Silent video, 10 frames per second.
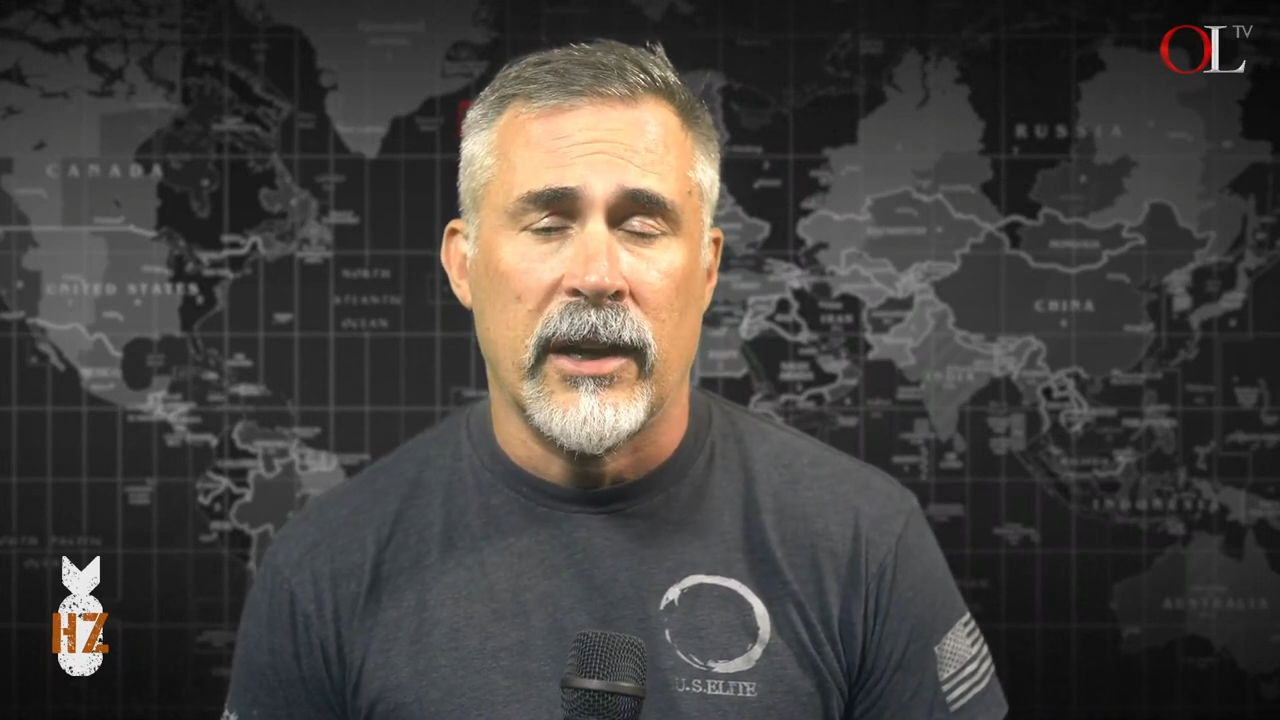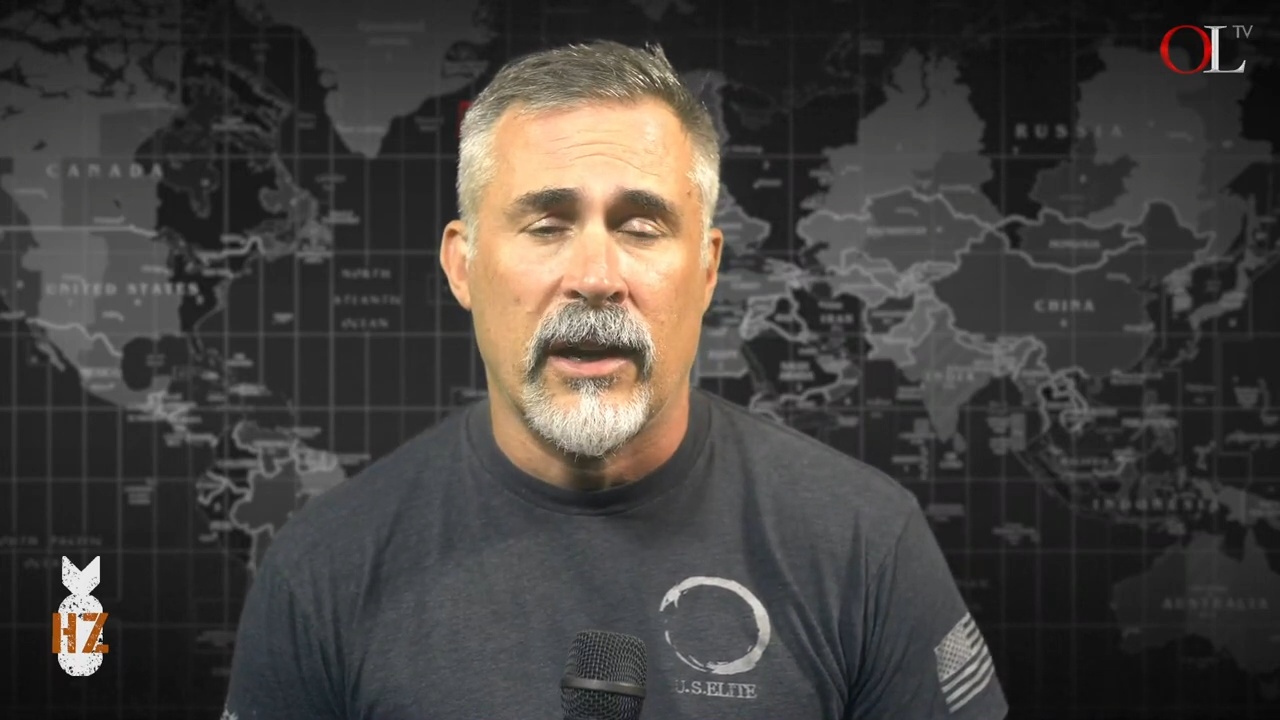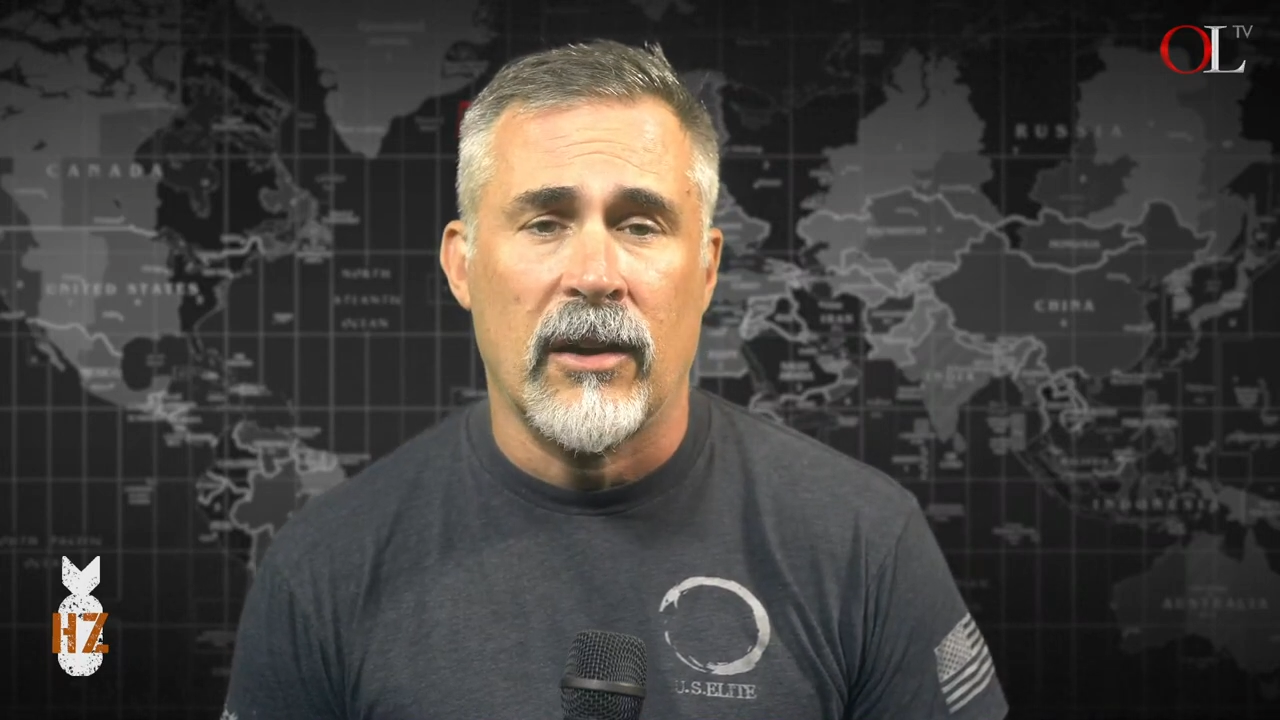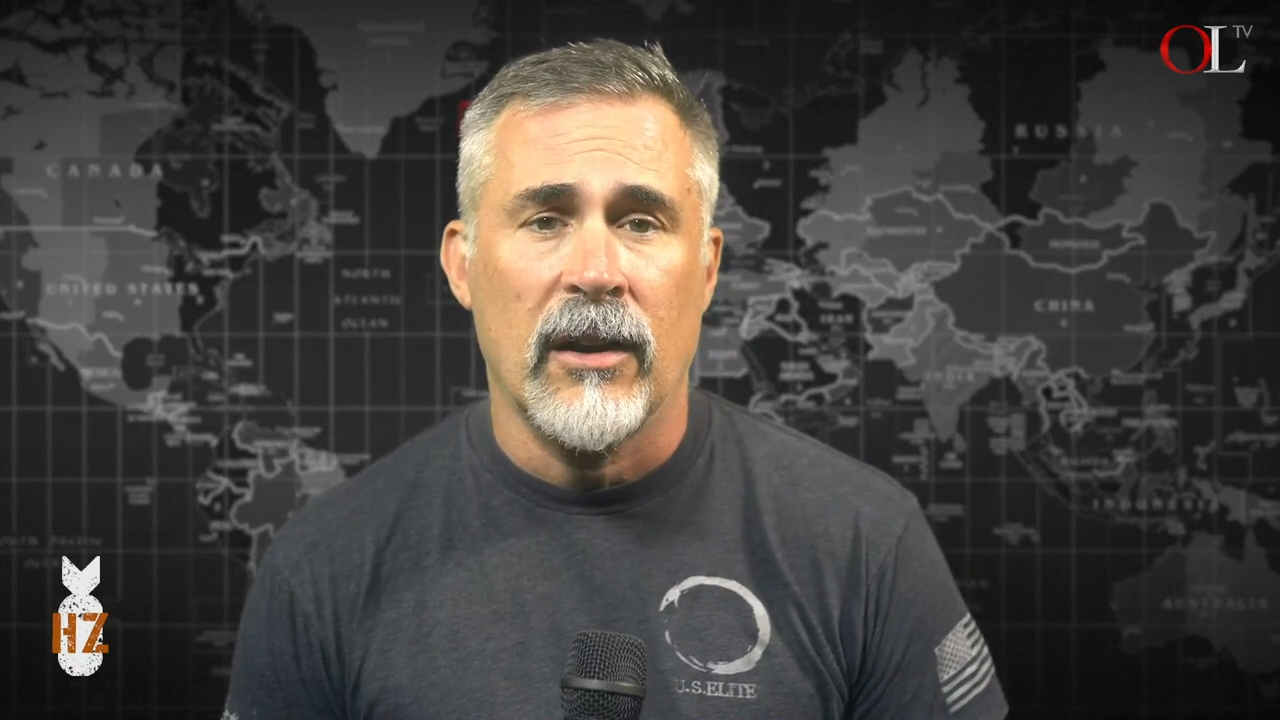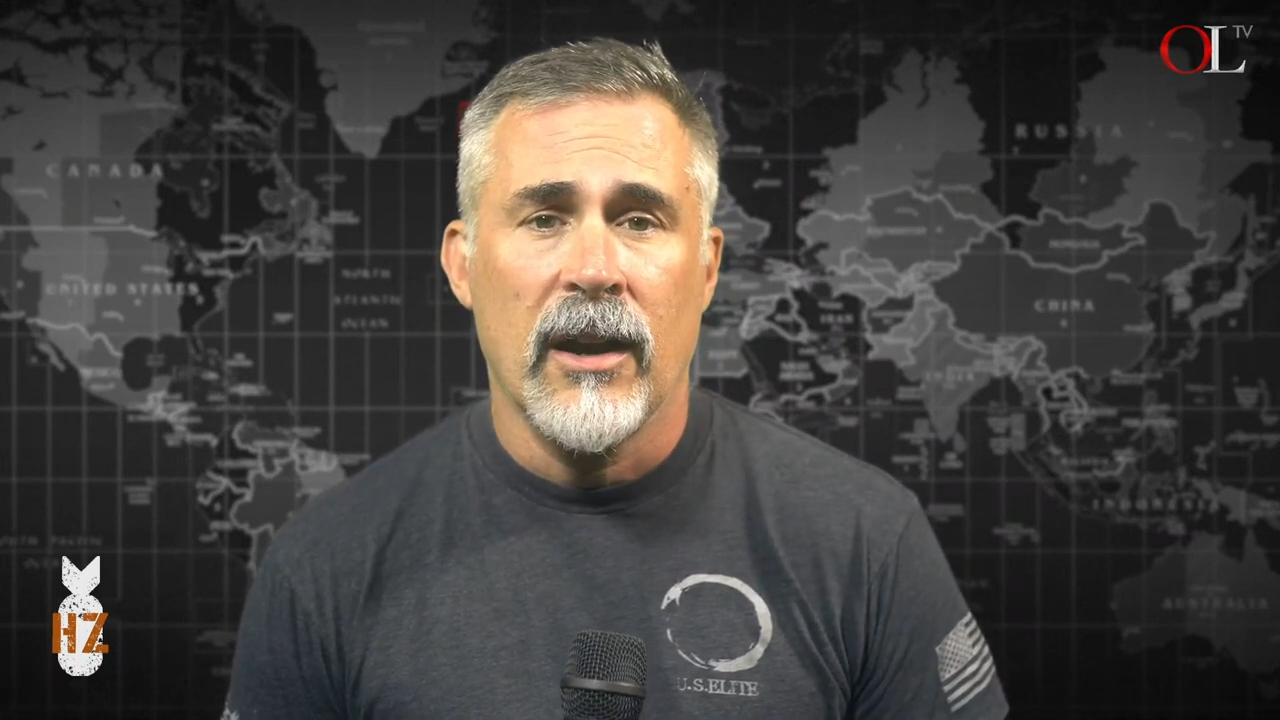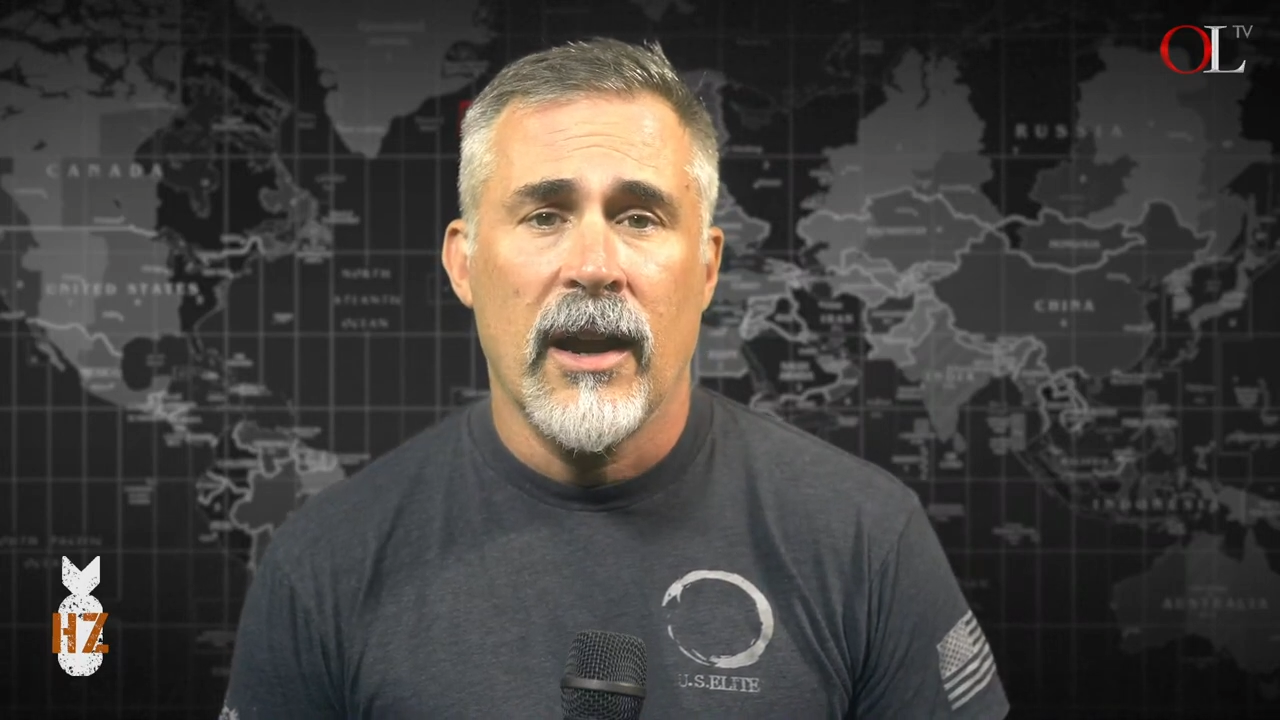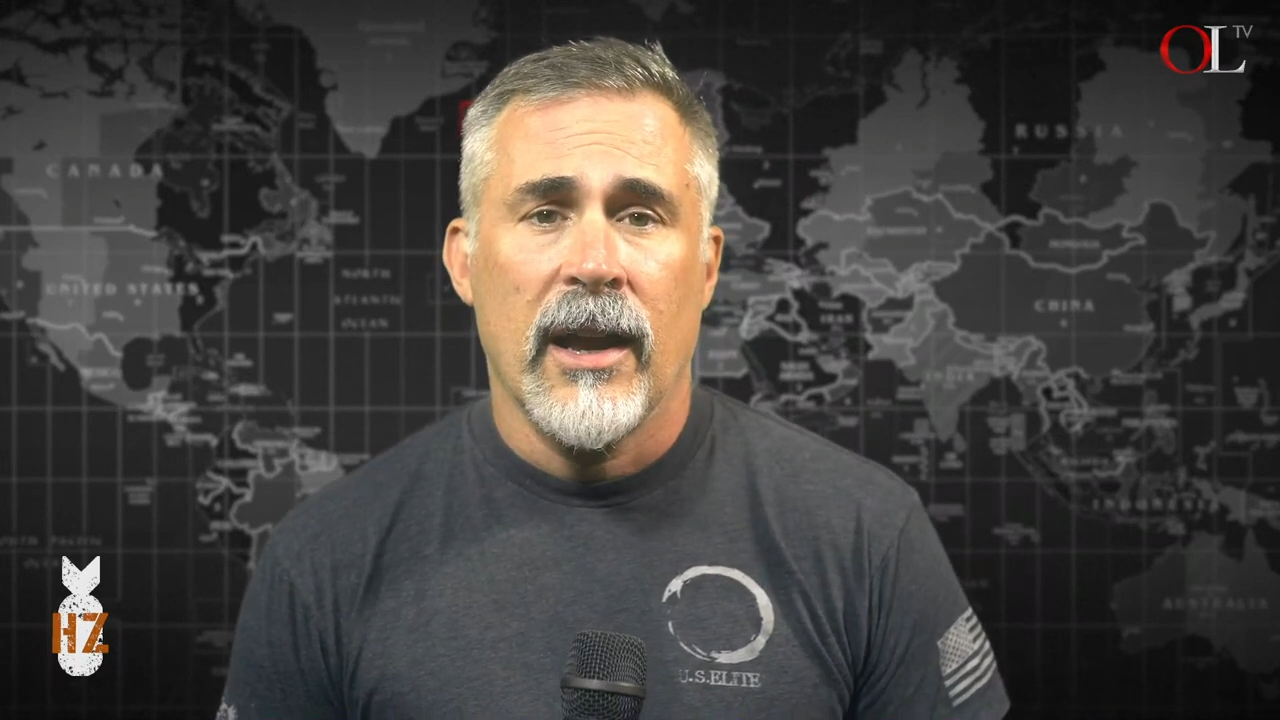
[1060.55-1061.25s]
here.